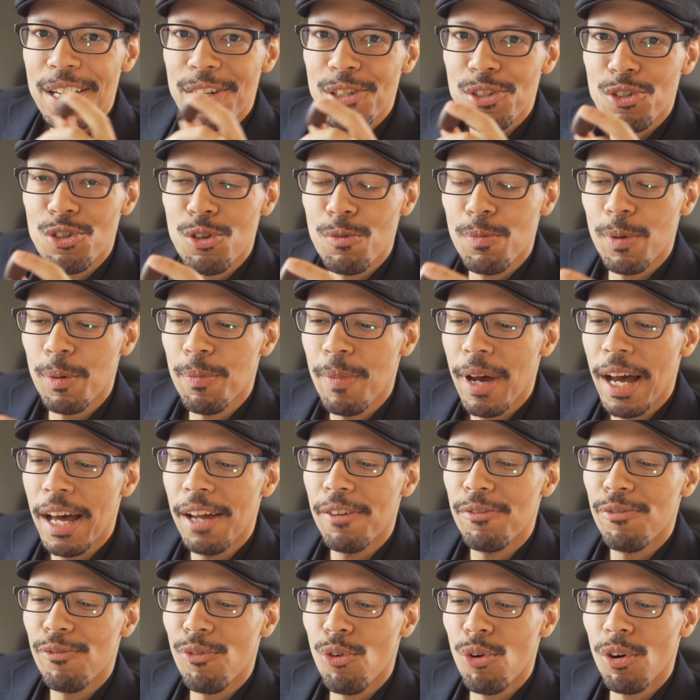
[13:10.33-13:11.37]

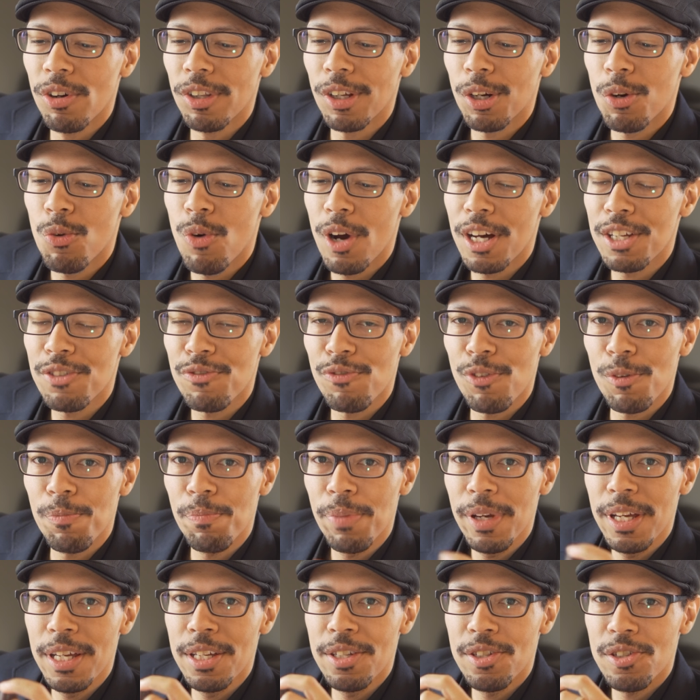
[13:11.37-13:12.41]
Superman 4: The Quest for
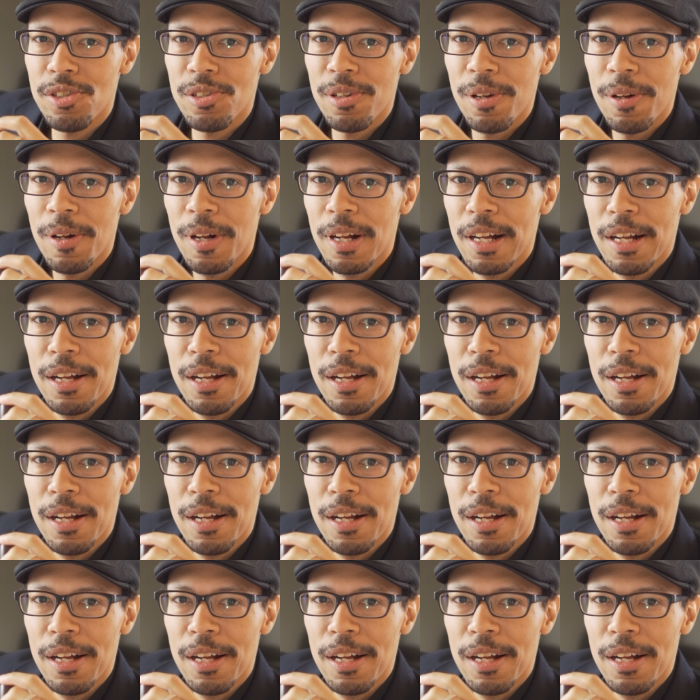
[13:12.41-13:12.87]
Peace.